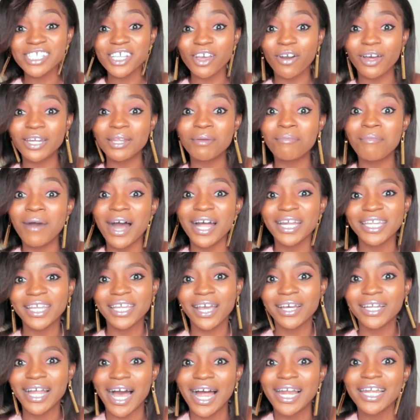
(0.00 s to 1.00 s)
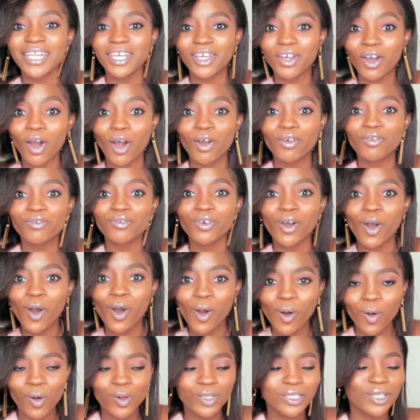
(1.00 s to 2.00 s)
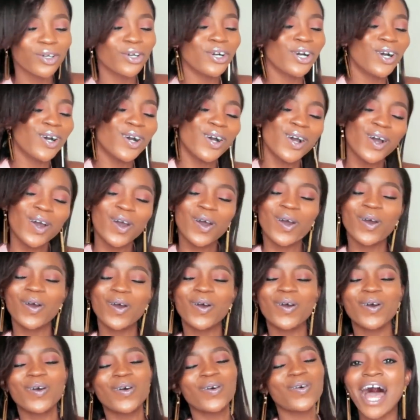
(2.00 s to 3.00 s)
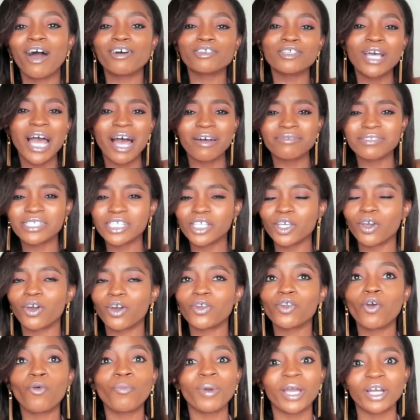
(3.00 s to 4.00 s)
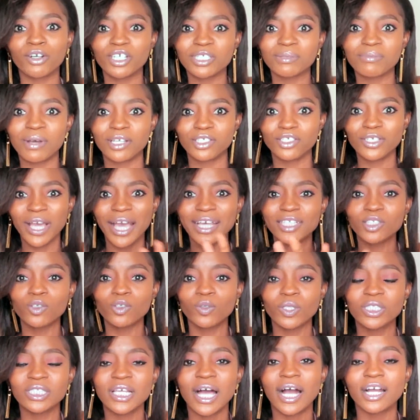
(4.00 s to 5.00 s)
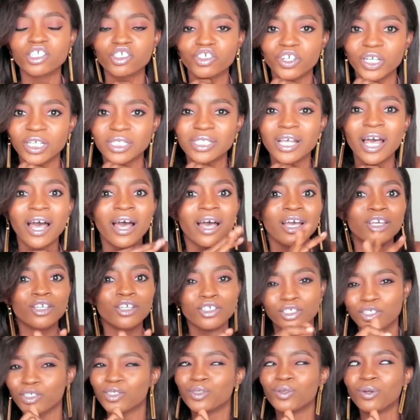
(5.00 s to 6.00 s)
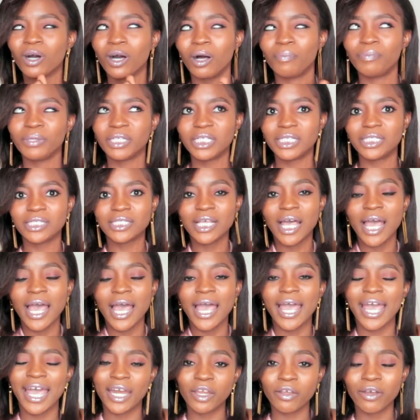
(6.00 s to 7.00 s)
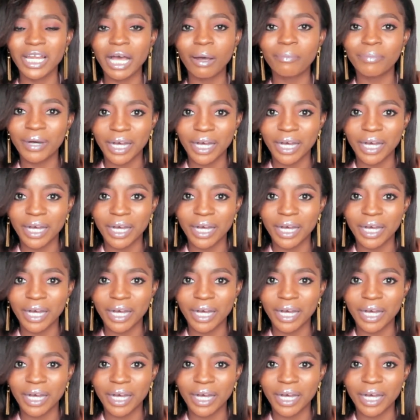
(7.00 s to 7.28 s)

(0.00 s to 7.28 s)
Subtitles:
tea on Emmanuel and Liquorose'S. Ooh! I also have tea on, oh my gosh, man. Do you guys know this actress? You should know her, please. Eniola